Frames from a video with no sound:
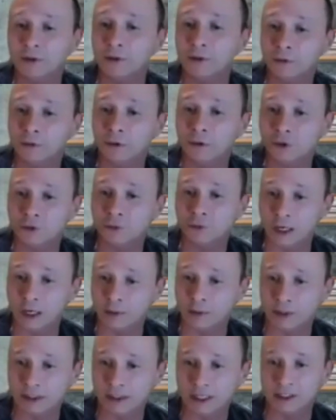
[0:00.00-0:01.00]
driven
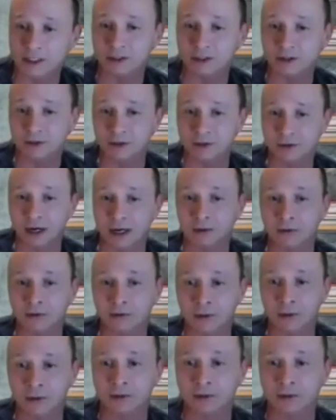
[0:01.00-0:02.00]
through those
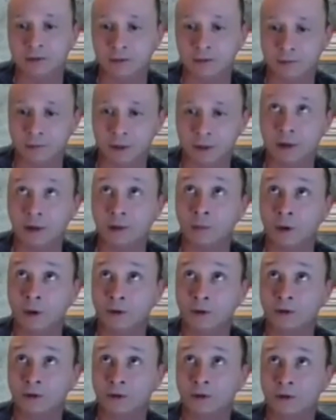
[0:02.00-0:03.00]
recommendations, right?
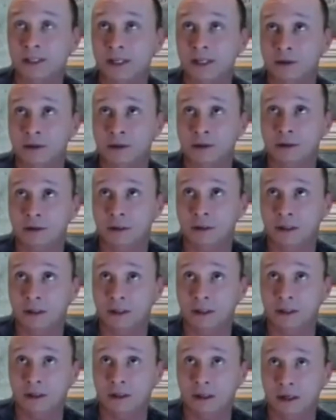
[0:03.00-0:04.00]
Whether it's
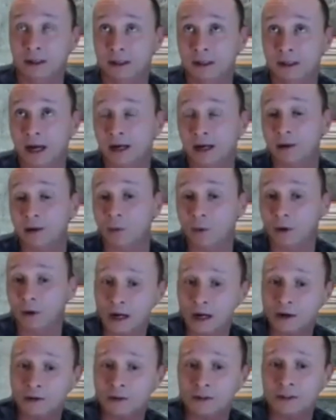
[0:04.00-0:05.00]
either
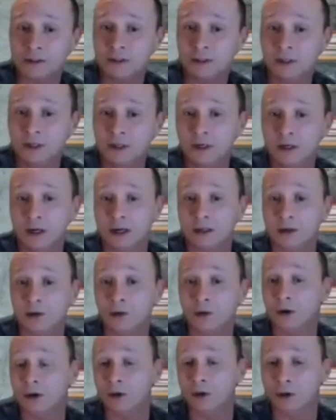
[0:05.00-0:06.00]
at a warehouse
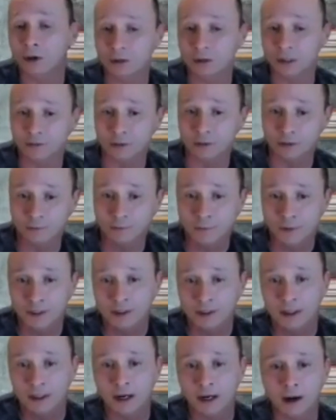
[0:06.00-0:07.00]
or a code
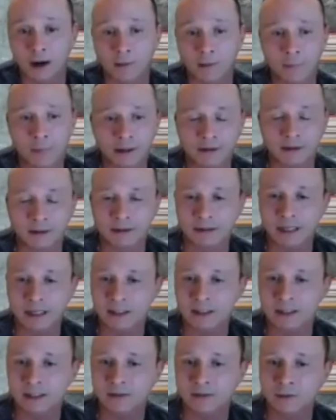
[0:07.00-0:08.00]
level.
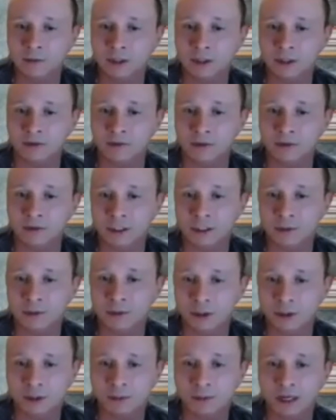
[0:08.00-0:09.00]
And then lastly, from a
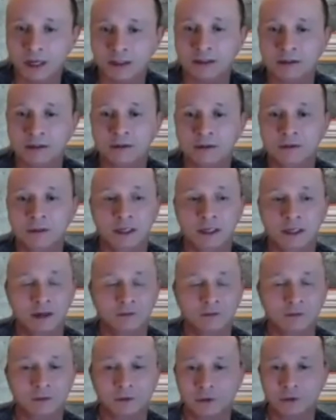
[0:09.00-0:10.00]
governance
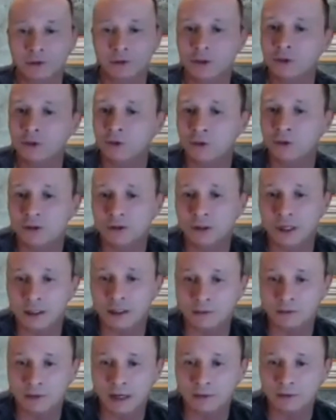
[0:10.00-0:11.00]
perspective, if you use
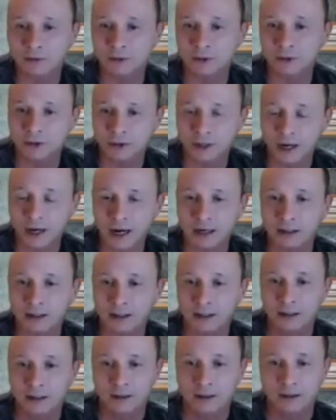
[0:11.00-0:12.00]
tools like Unravel to
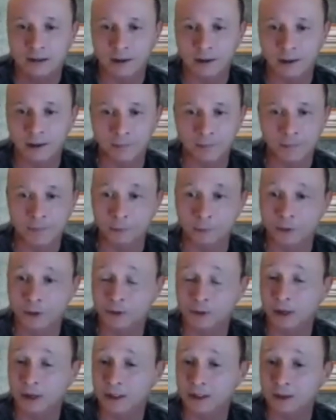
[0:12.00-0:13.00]
track
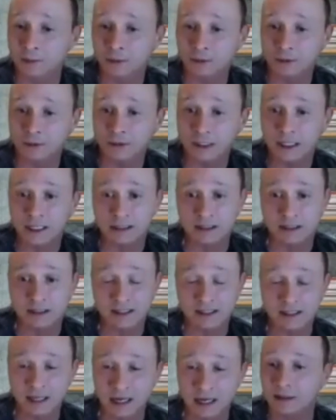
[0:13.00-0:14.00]
the
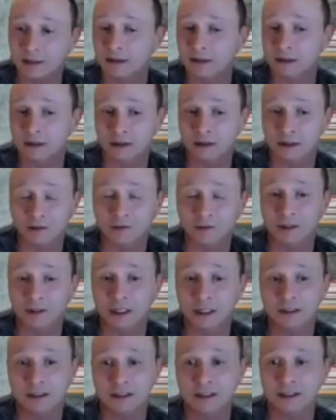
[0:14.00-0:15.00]
responsibility and set
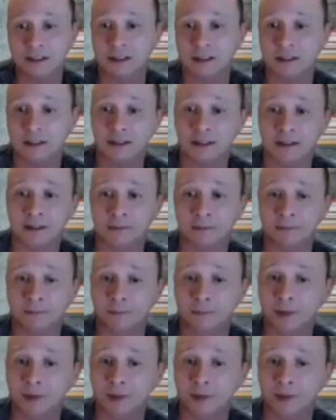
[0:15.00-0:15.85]
the governance